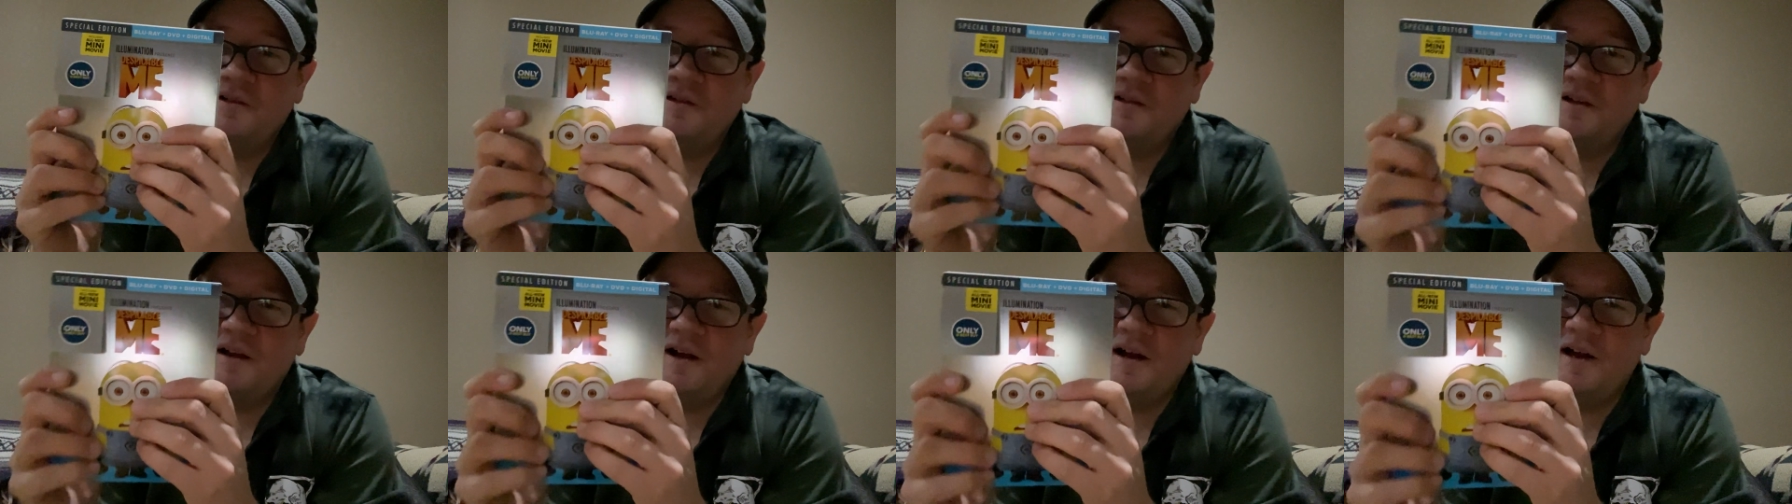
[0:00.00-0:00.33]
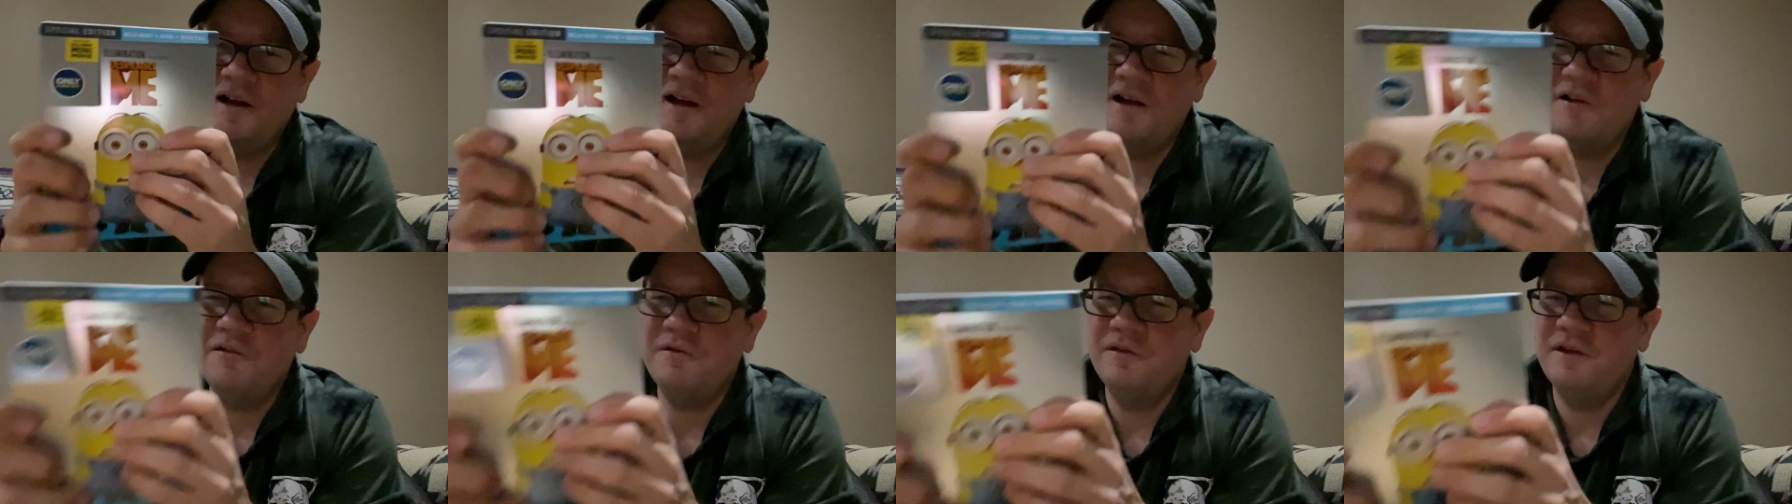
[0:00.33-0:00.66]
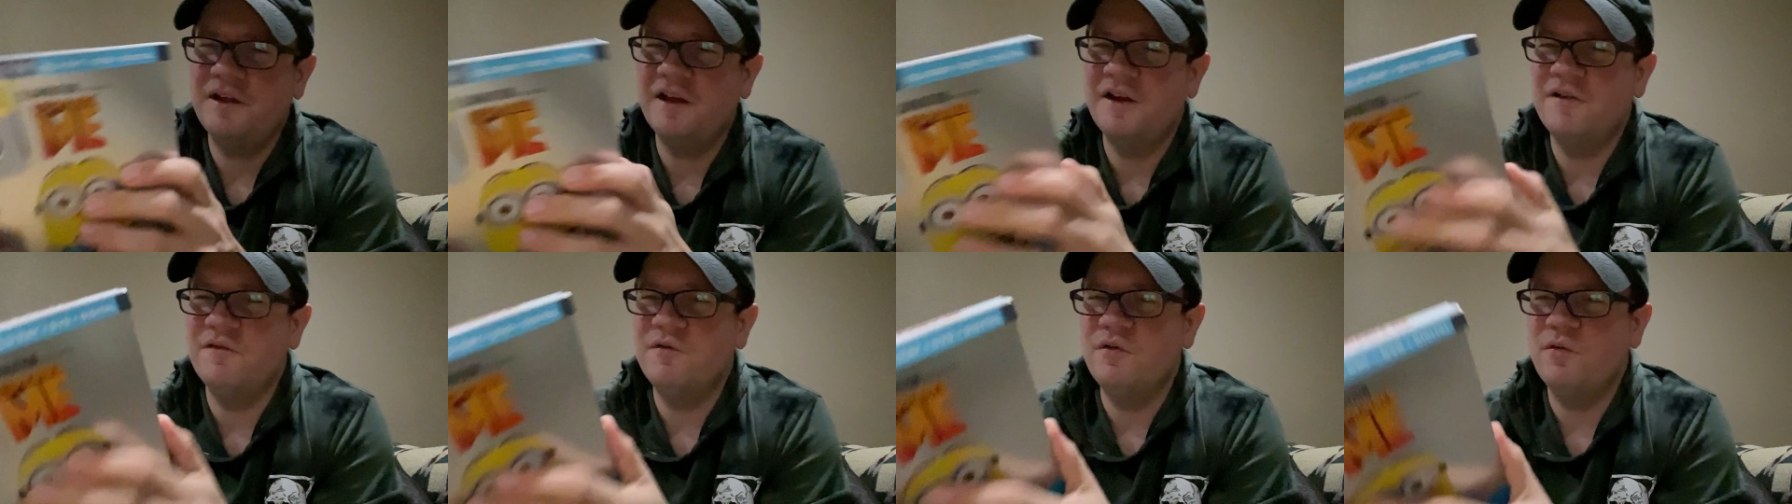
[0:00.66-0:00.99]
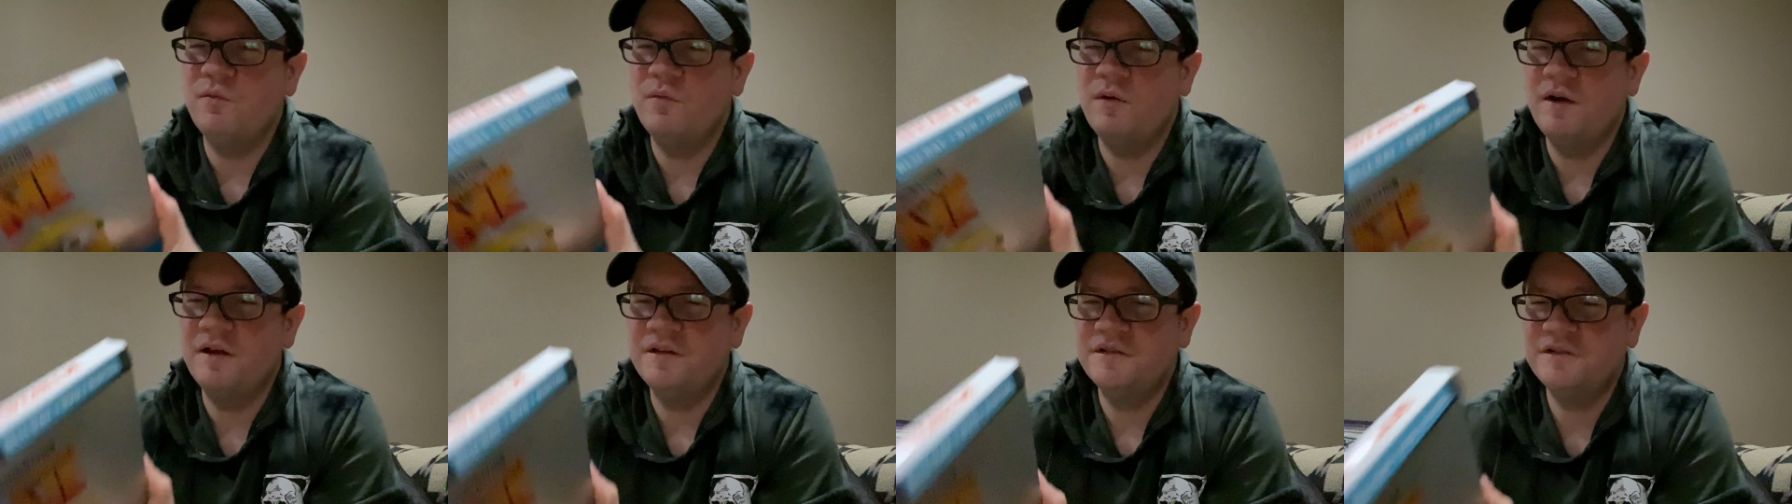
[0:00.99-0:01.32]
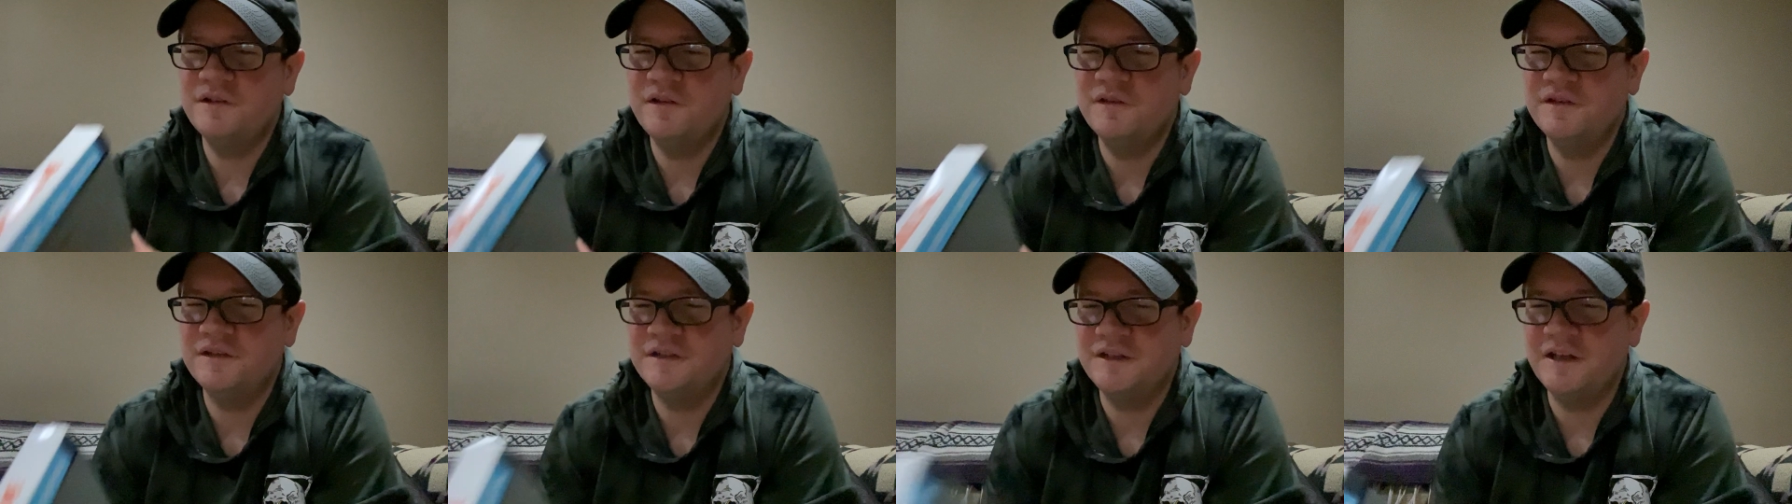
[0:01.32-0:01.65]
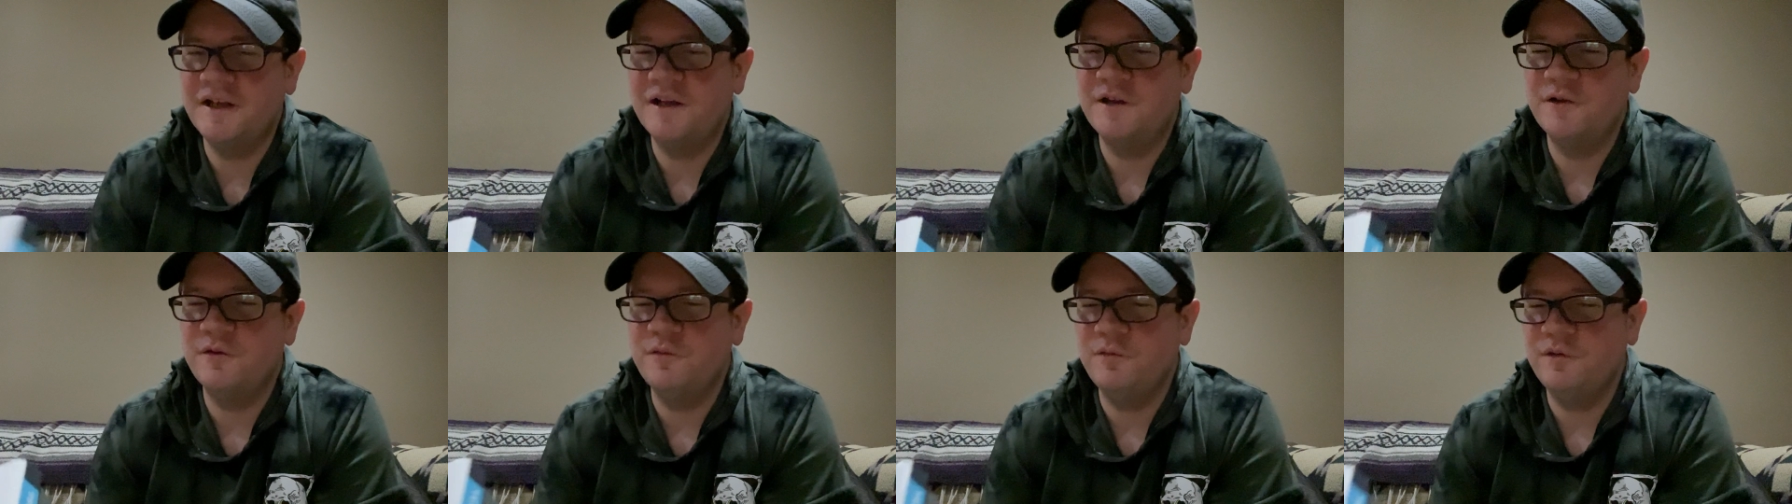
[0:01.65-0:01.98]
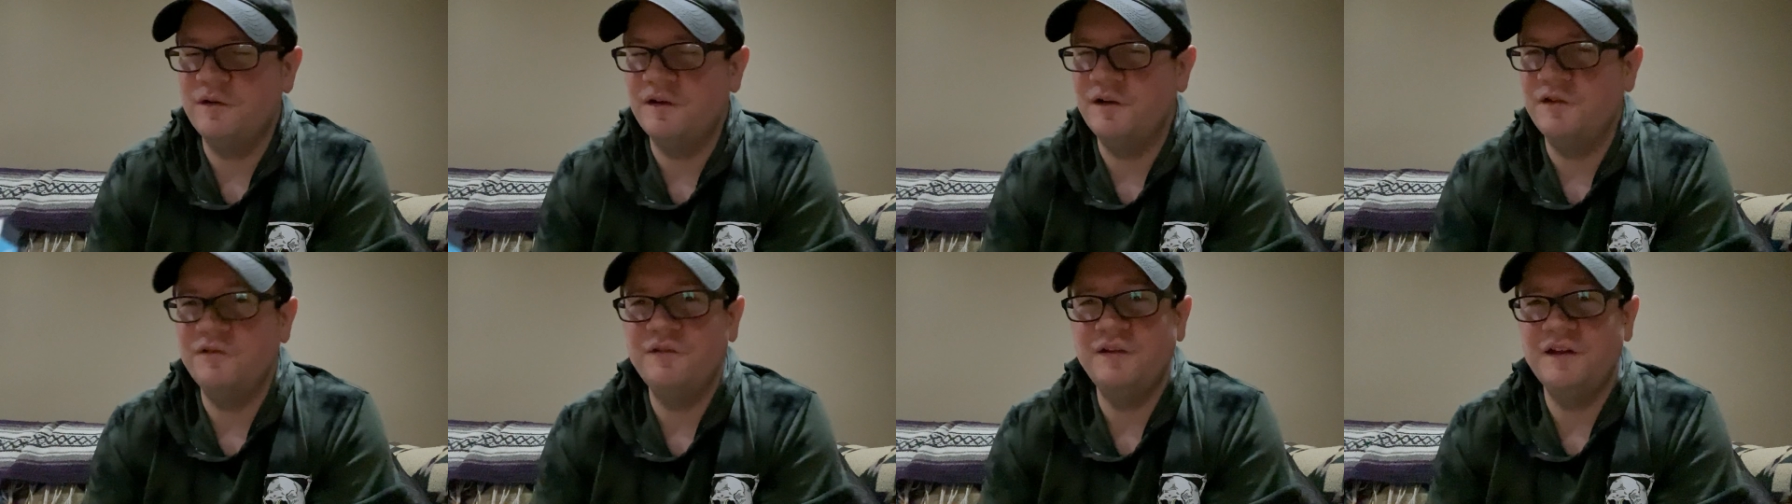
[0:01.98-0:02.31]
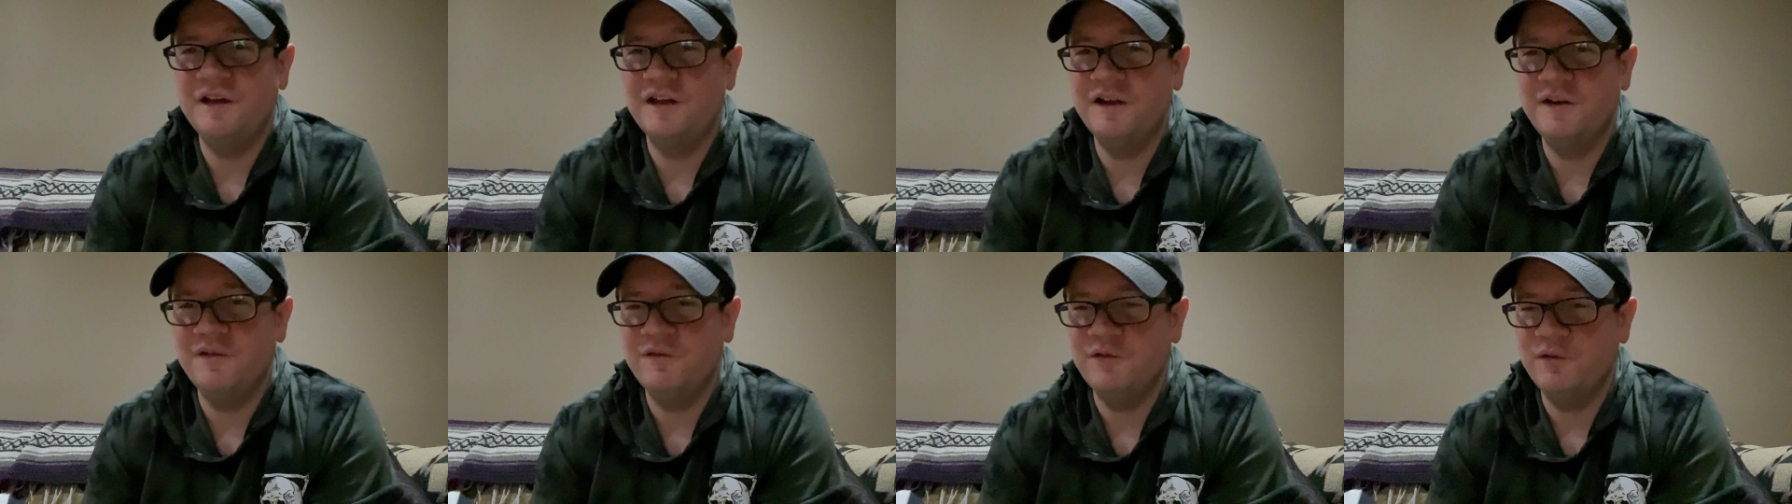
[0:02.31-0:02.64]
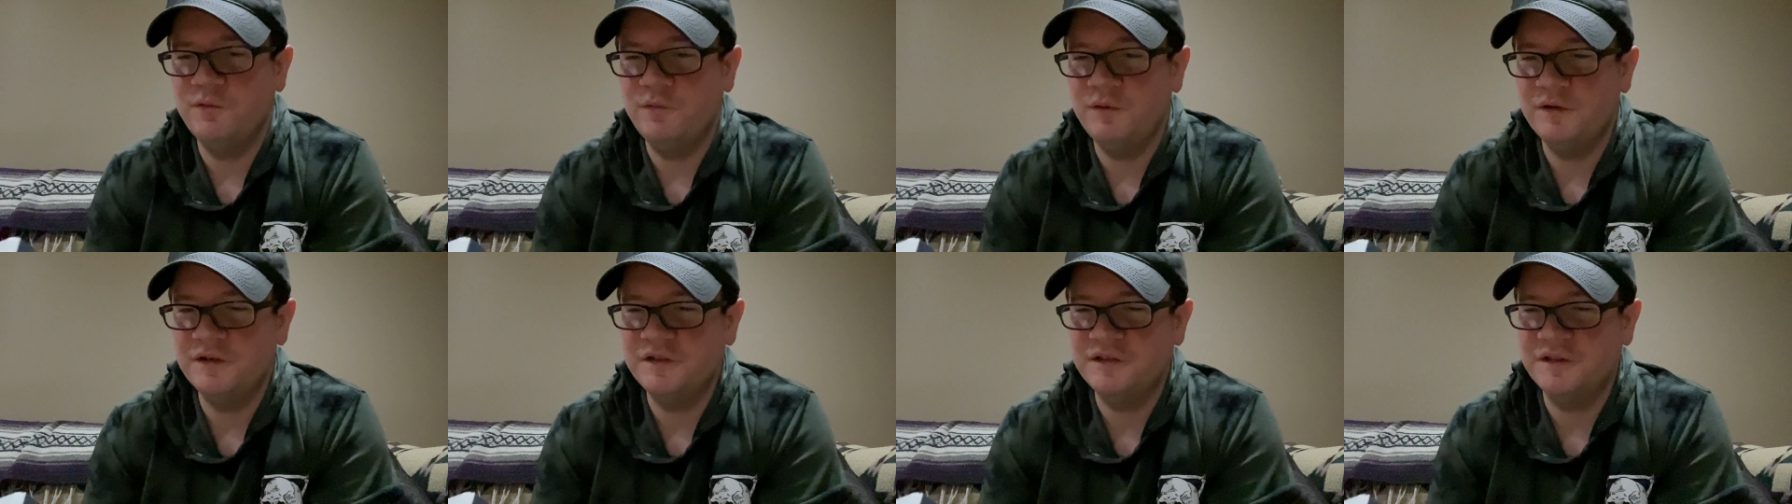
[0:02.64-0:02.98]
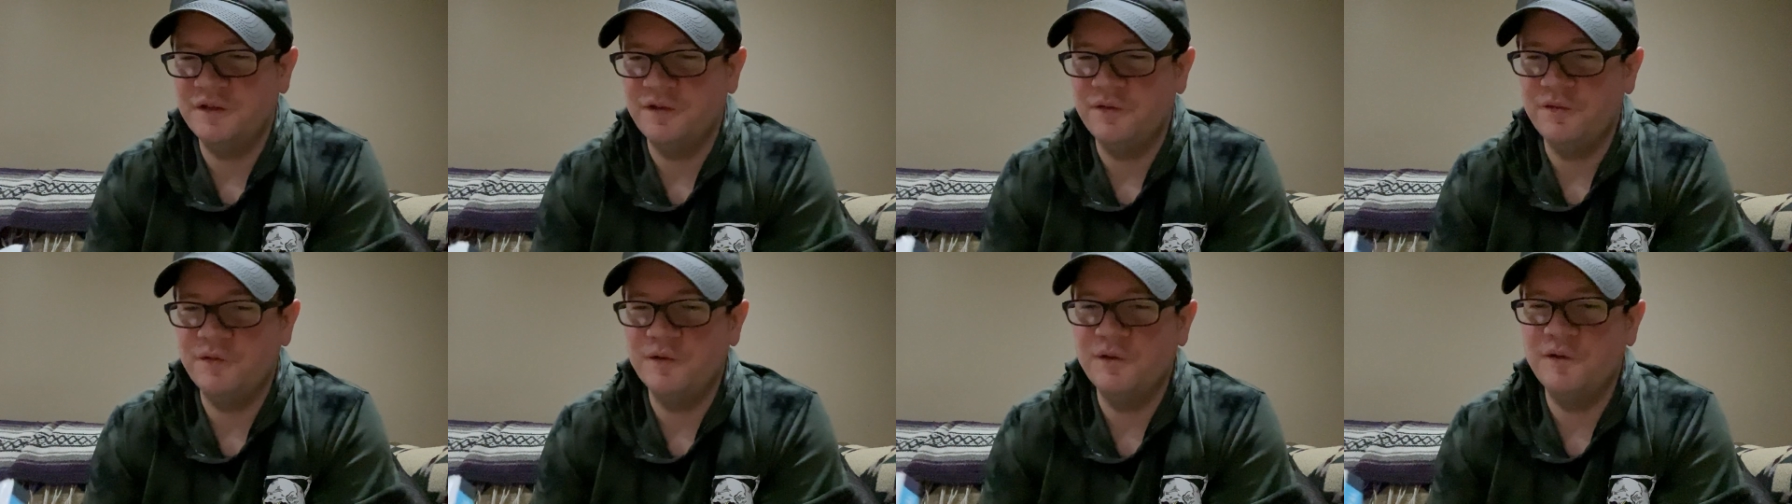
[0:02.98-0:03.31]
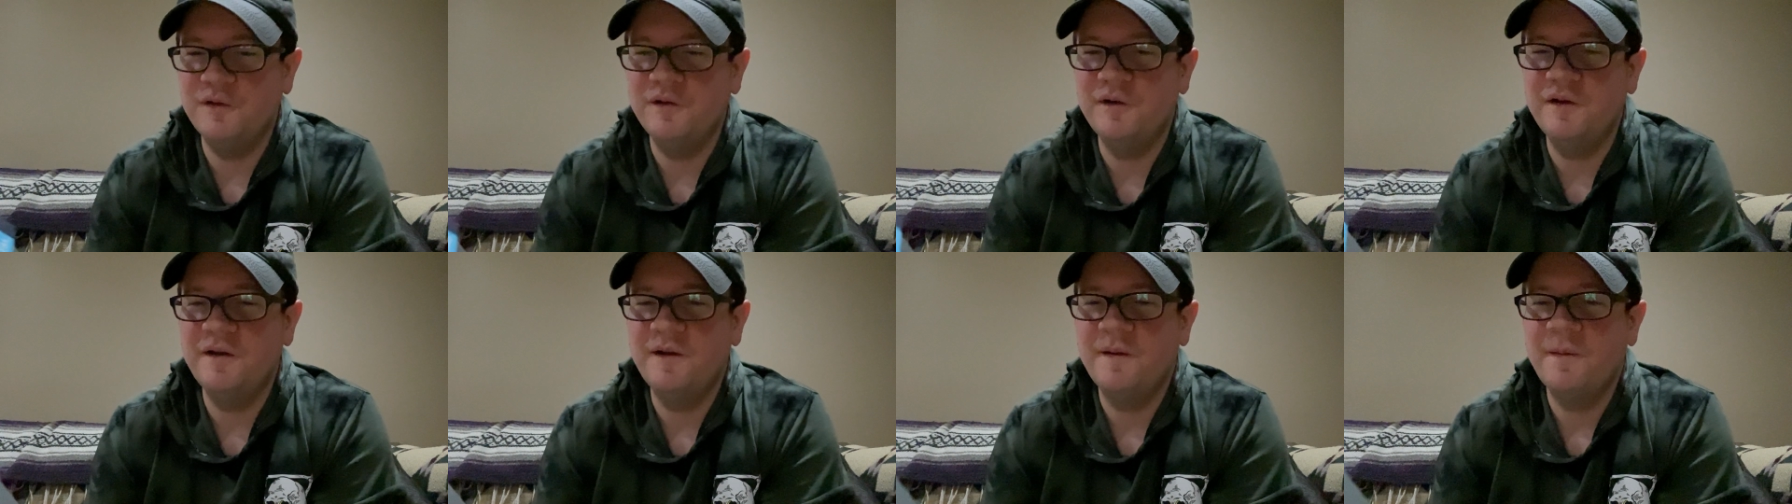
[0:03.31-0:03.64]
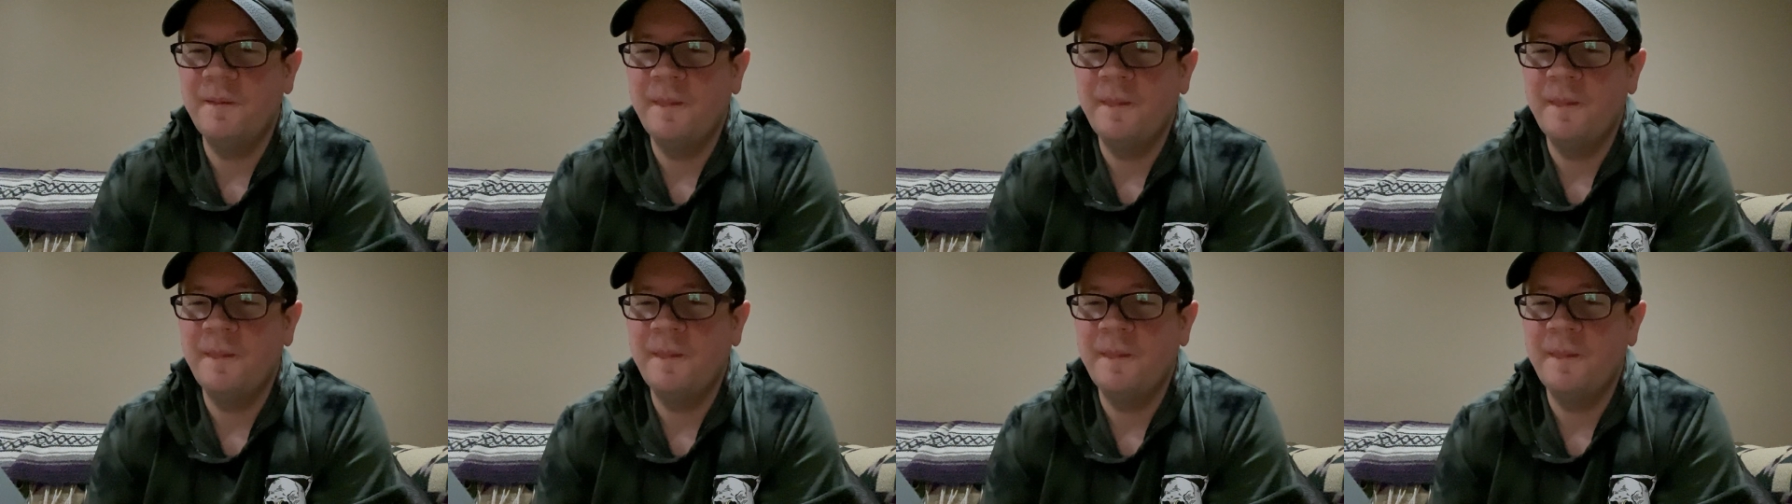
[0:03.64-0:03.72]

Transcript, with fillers: Uh, I don't think I ever, I saw the second one. I don't think I ever watched the third.